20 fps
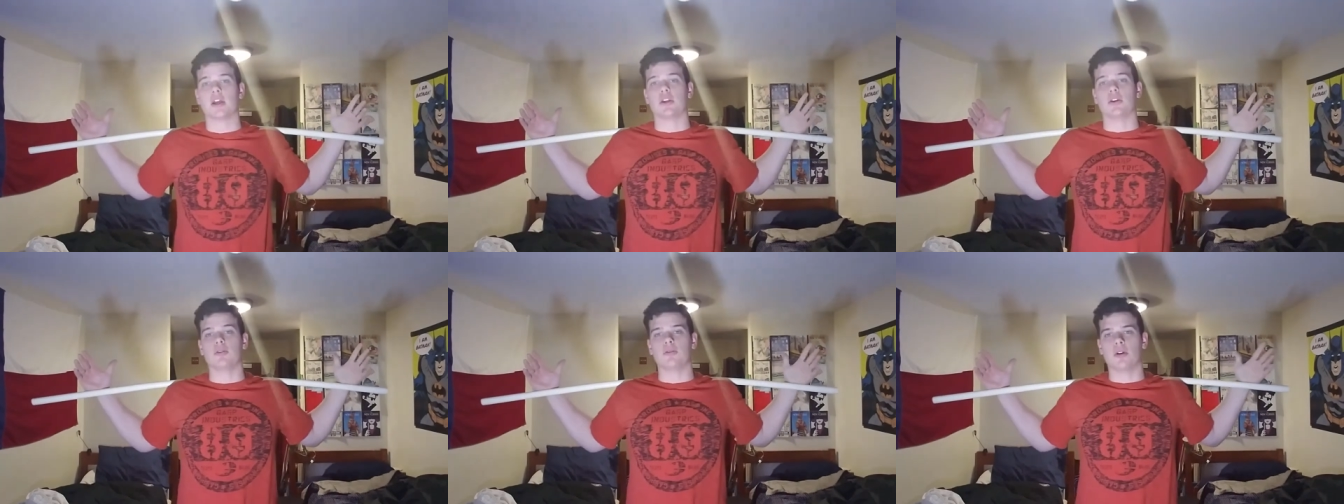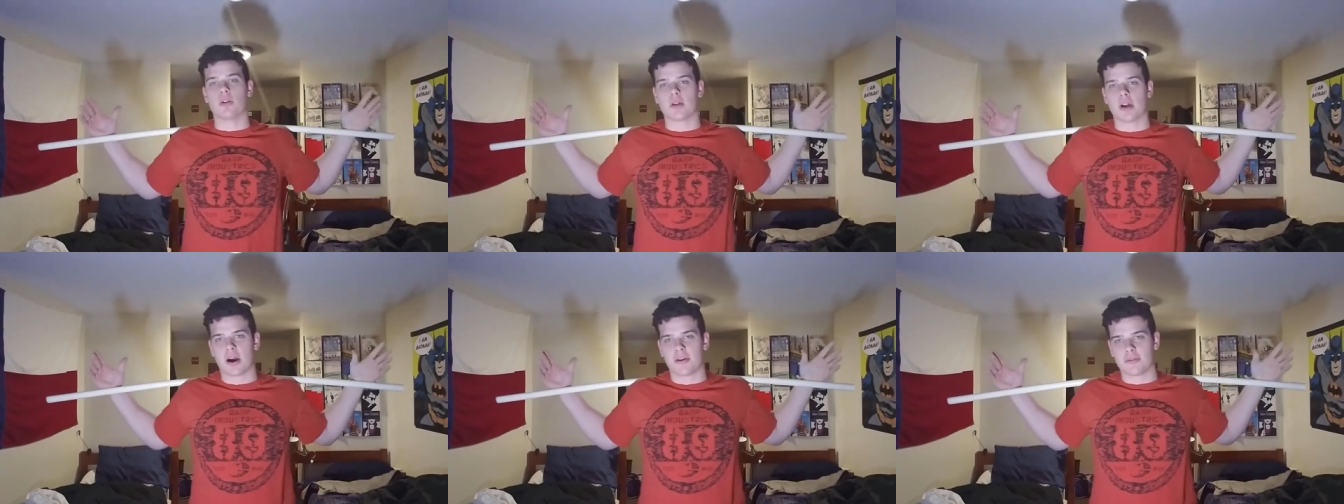you
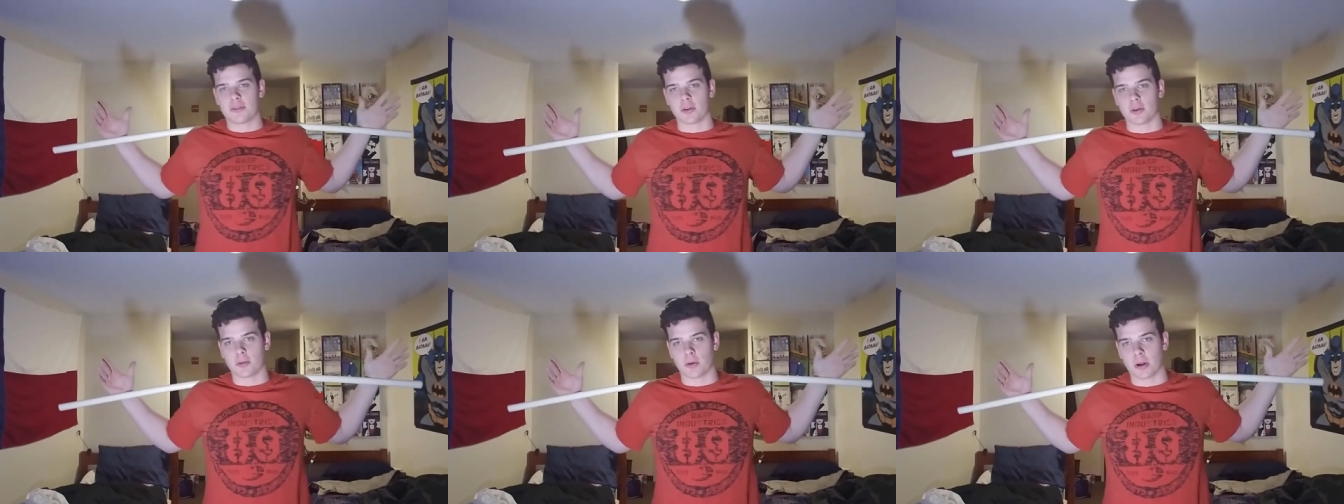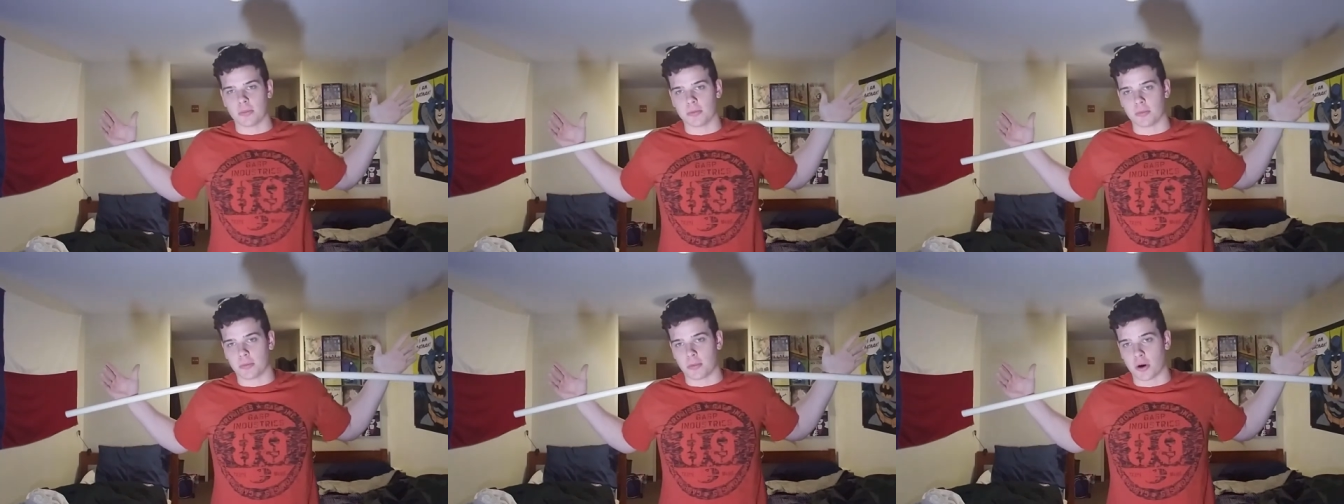don't have to
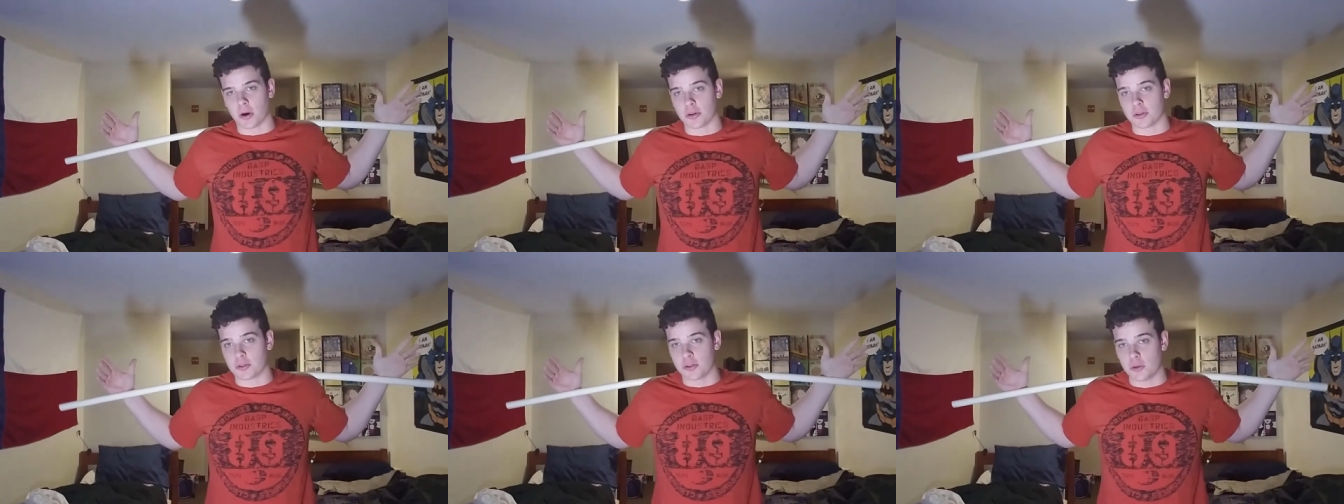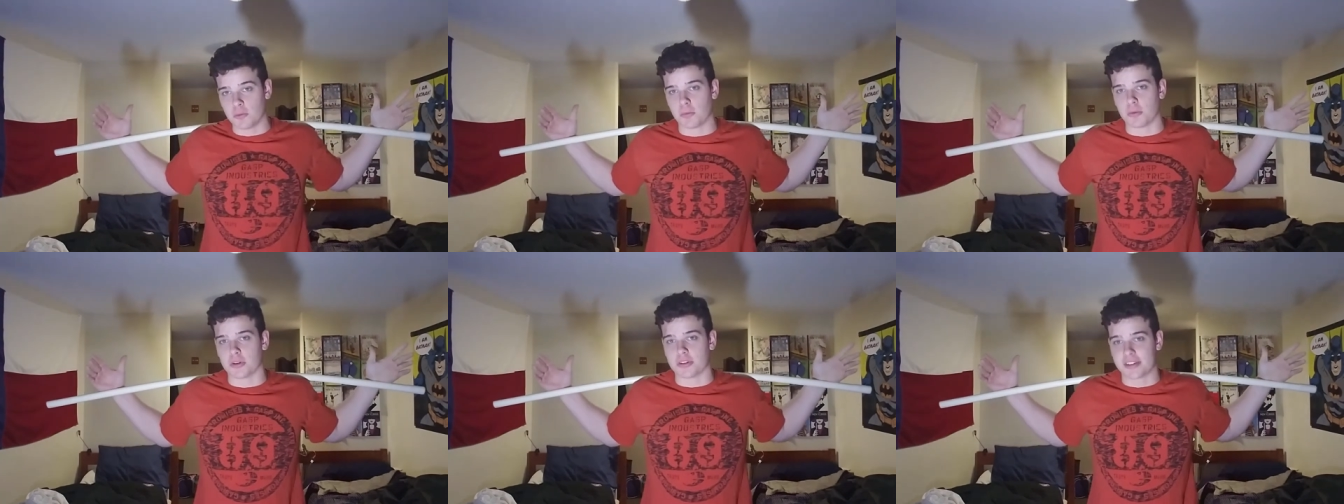grip the bar
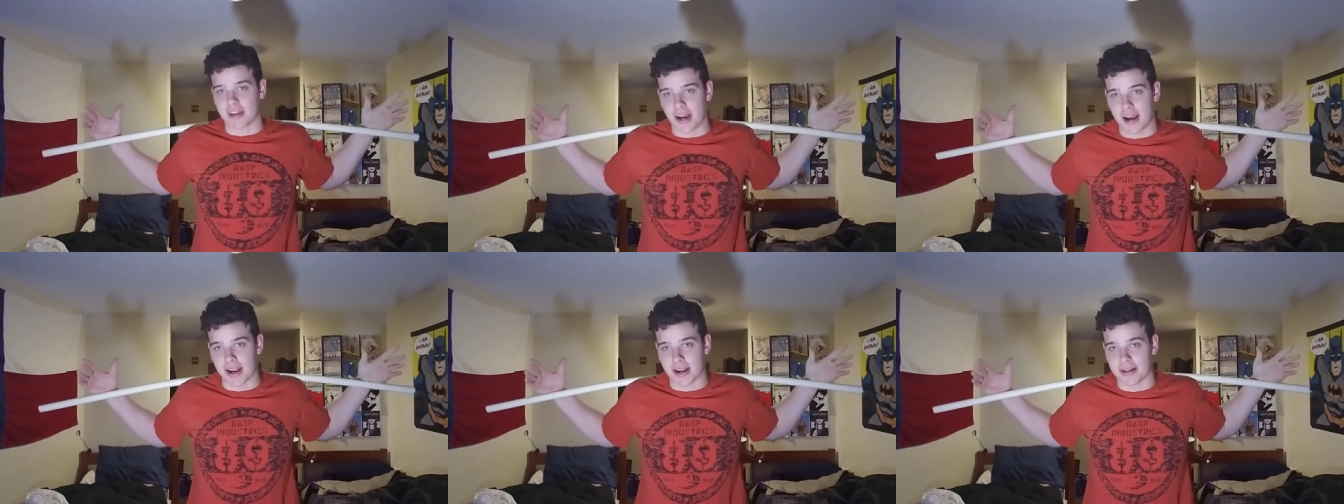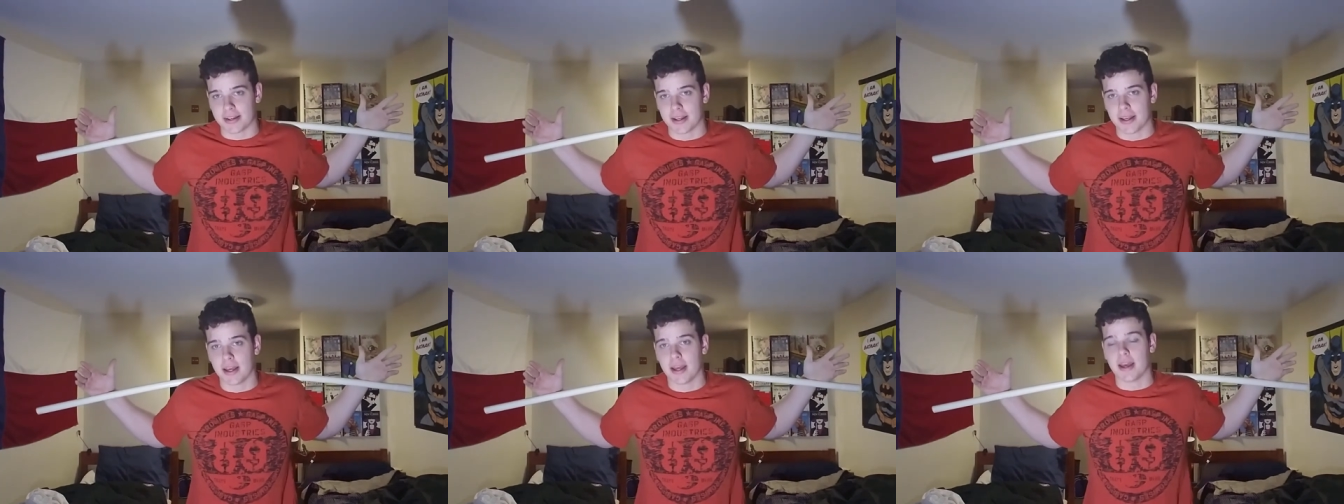super
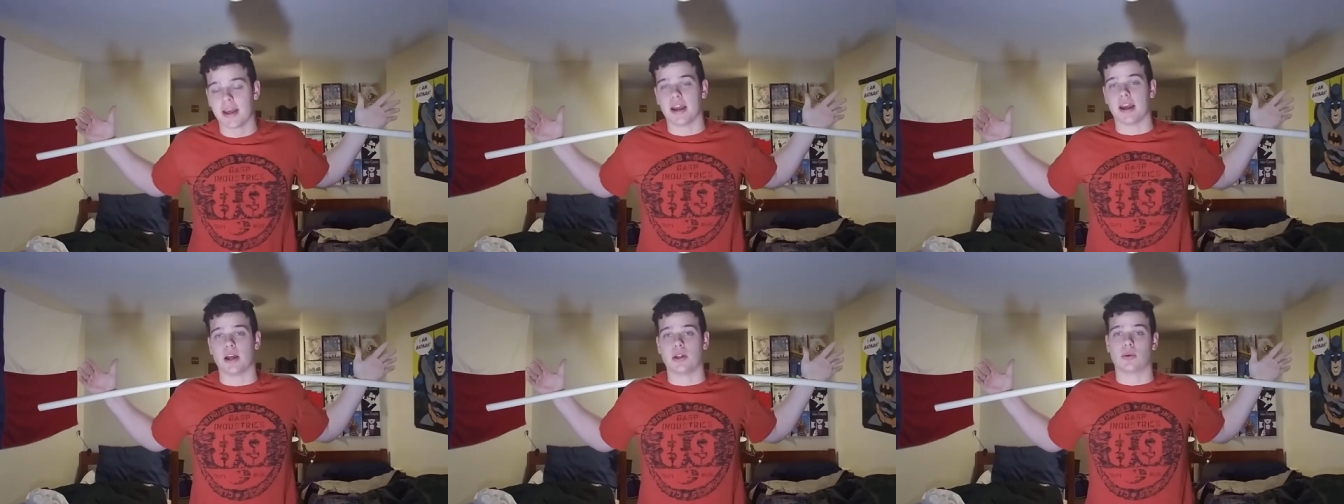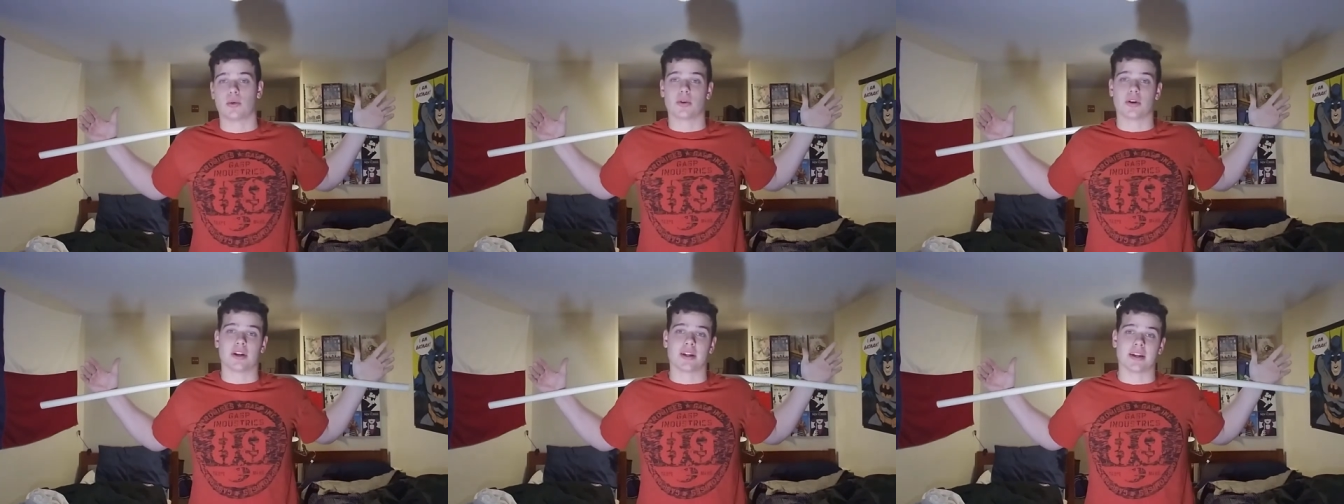tight in
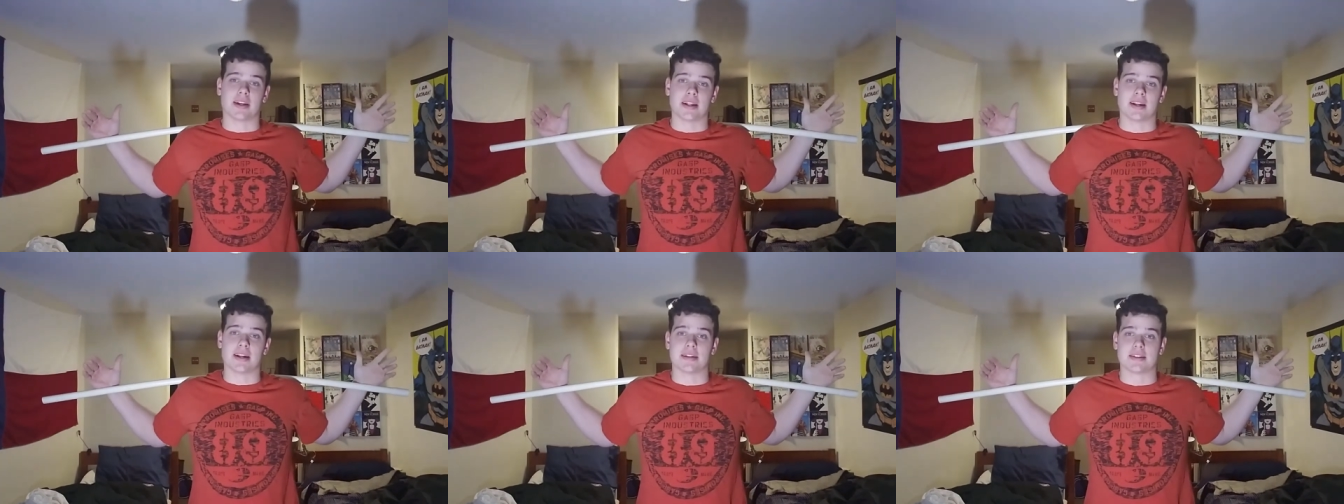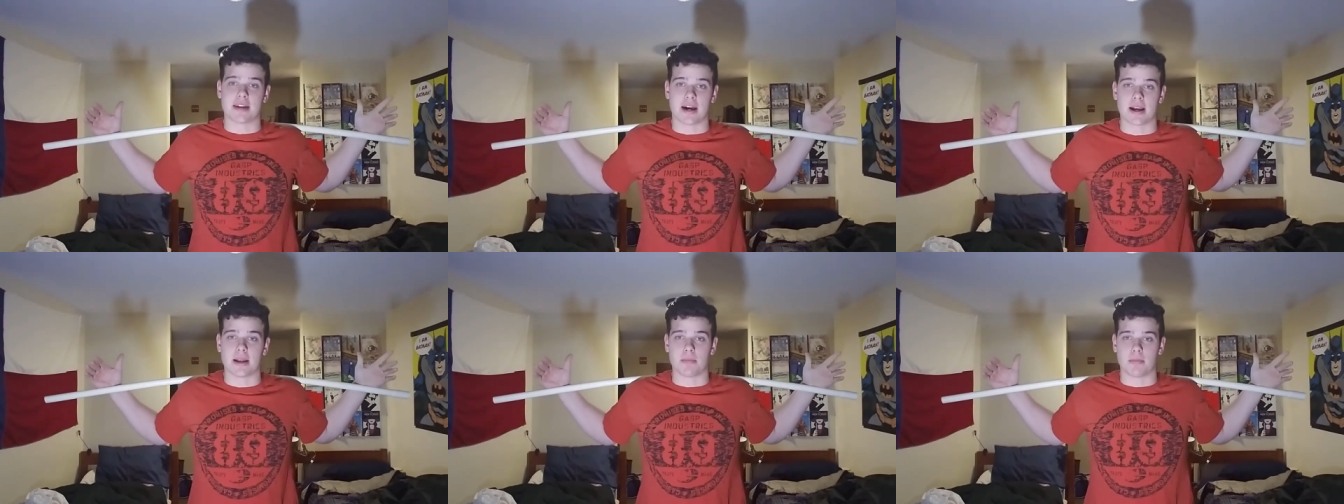order to get a
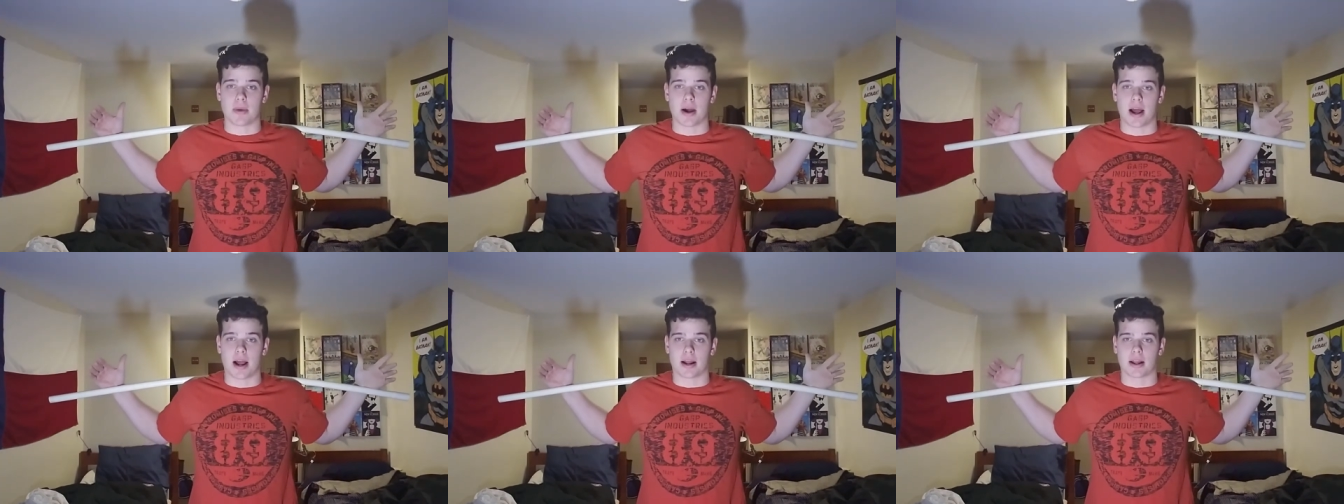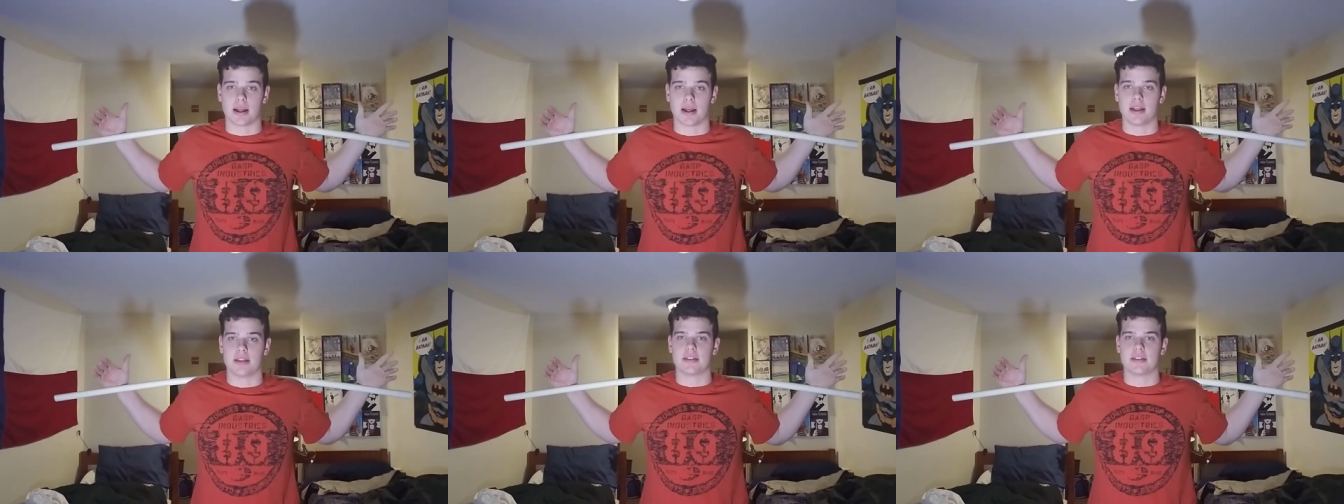tight back.